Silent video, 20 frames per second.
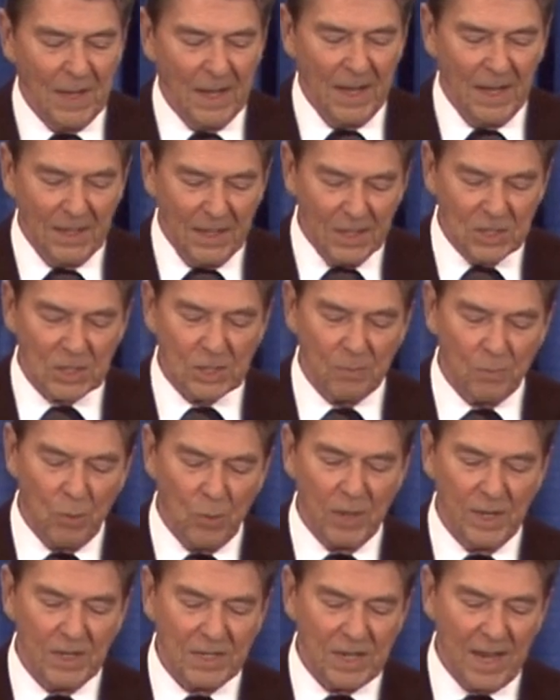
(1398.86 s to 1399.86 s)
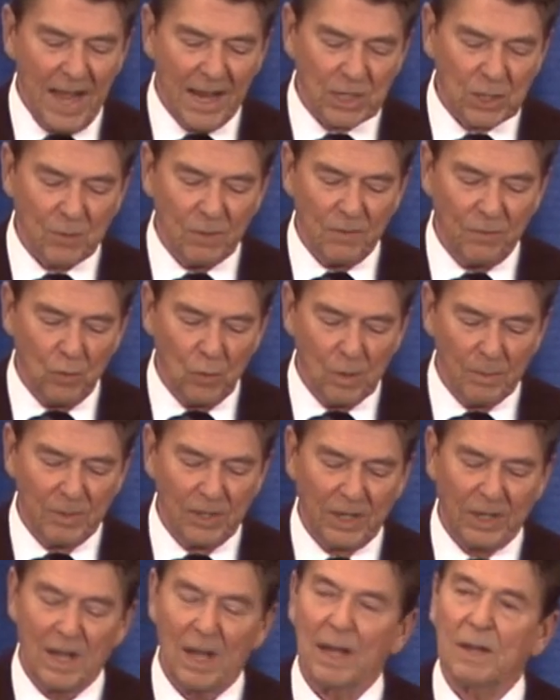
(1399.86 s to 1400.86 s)
And in supporting tax reform in
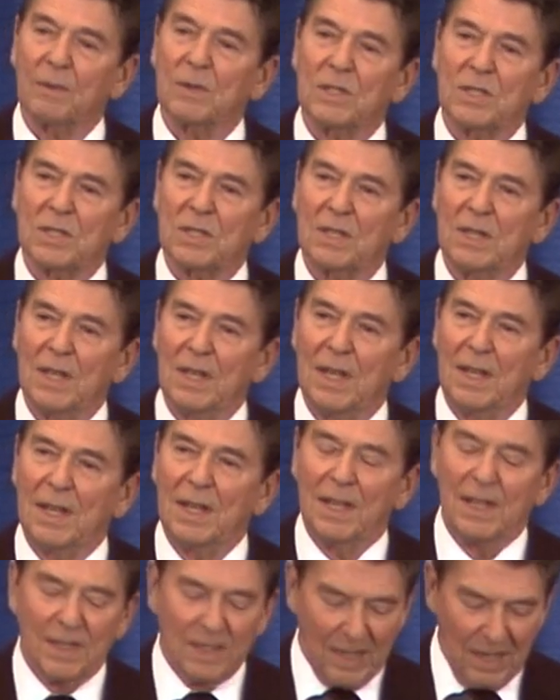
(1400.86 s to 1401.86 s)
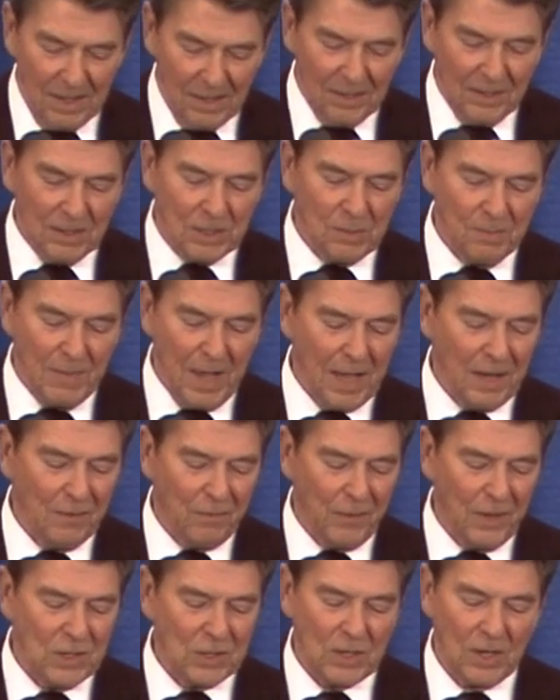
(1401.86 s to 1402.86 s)
the Congress, Carroll has
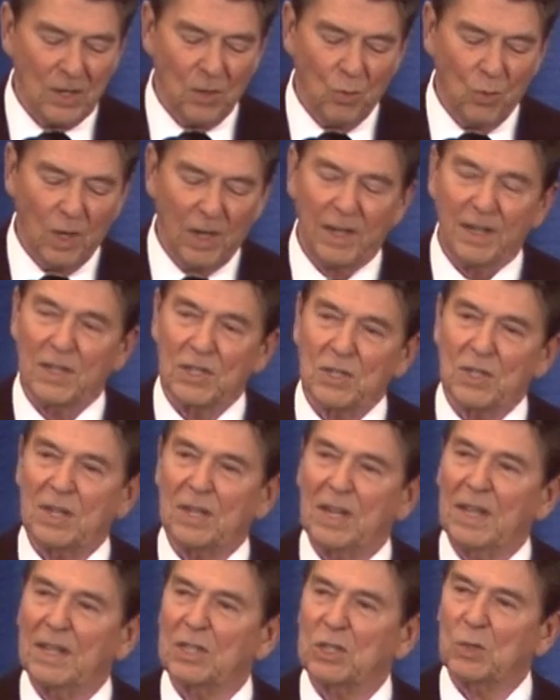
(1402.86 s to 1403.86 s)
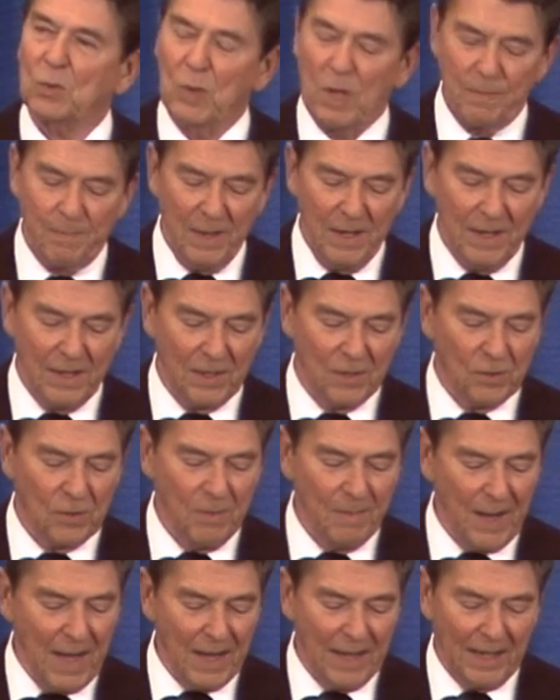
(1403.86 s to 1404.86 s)
manifested a willingness to take sweeping and
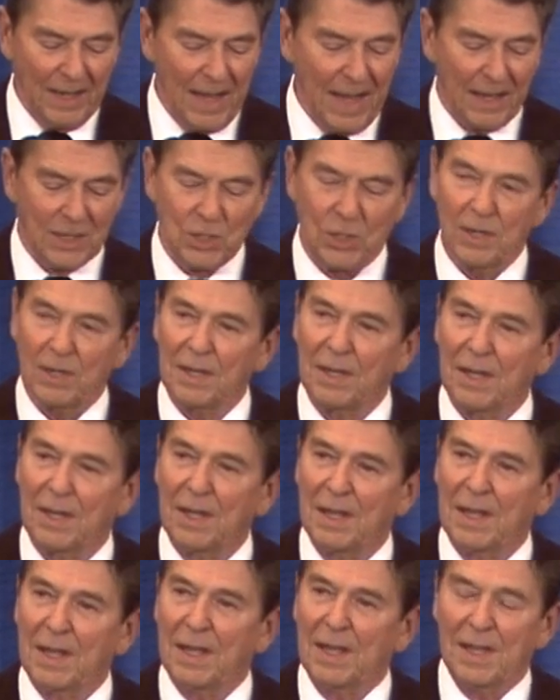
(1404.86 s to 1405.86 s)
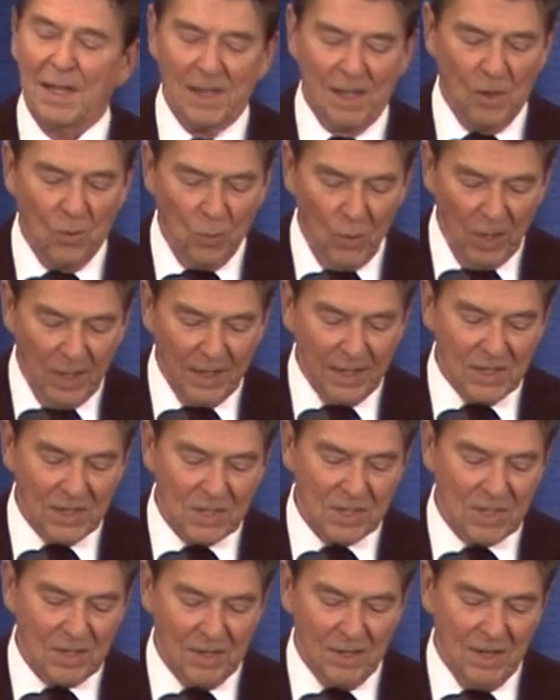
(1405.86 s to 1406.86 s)
dramatic action, a
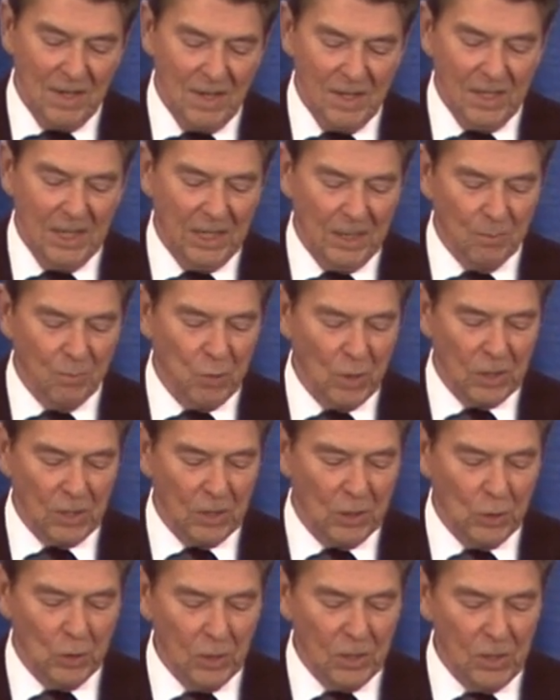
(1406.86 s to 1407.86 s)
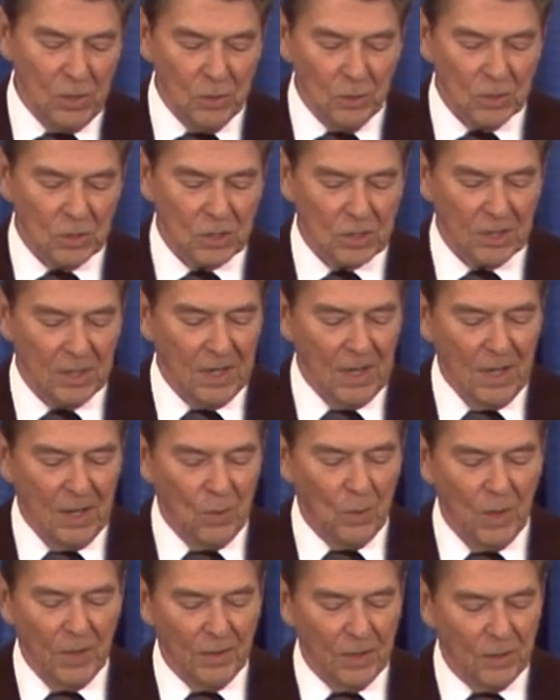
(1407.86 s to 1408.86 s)
willingness he can put to good use
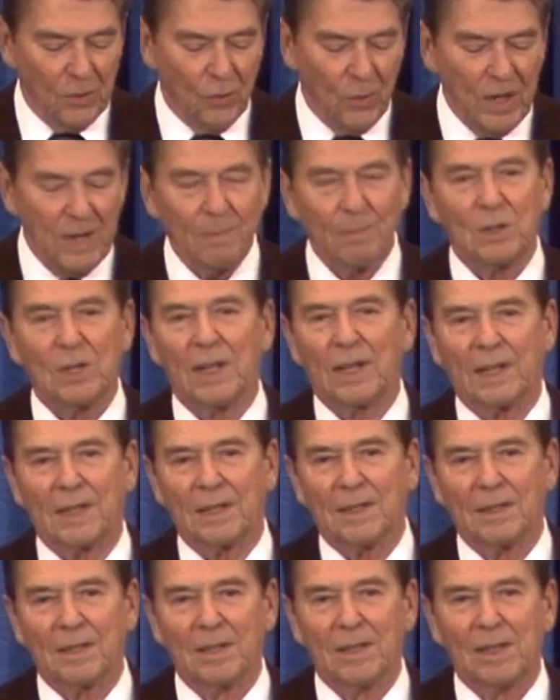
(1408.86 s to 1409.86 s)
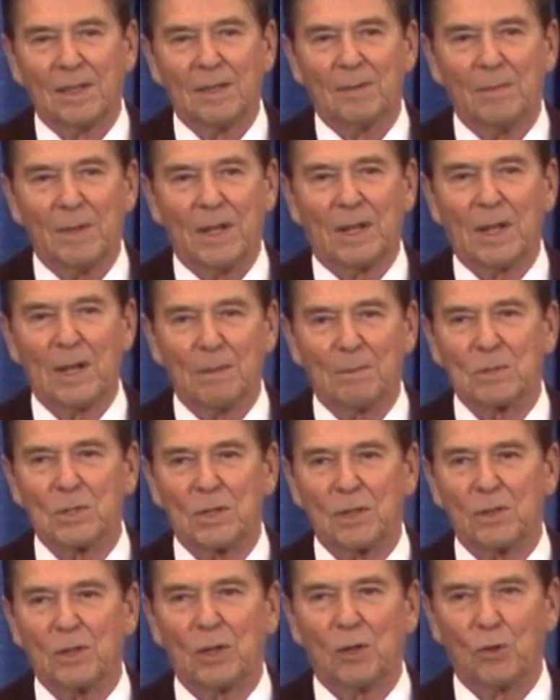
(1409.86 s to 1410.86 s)
when the dream ticket becomes
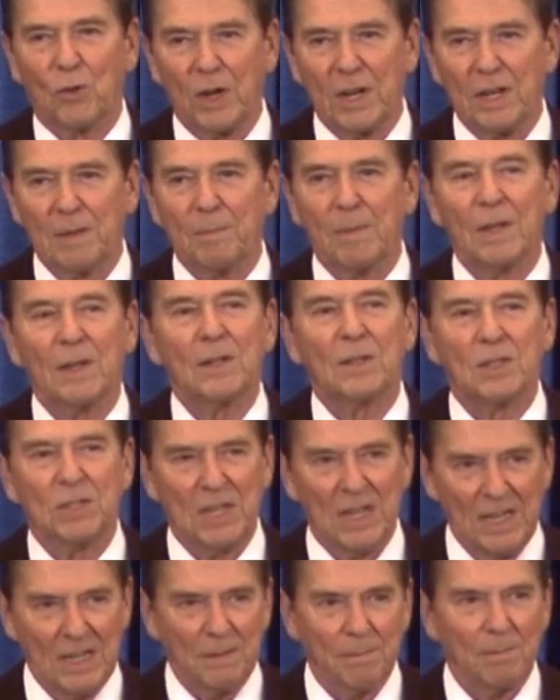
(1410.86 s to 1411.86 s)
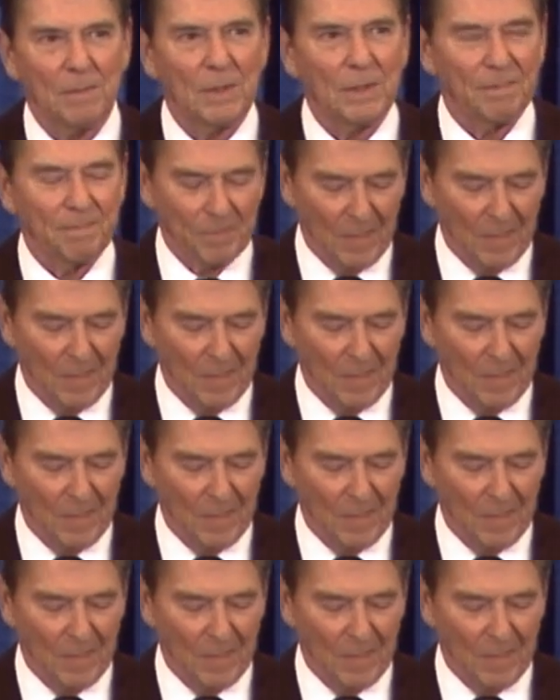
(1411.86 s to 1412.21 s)
the dream team.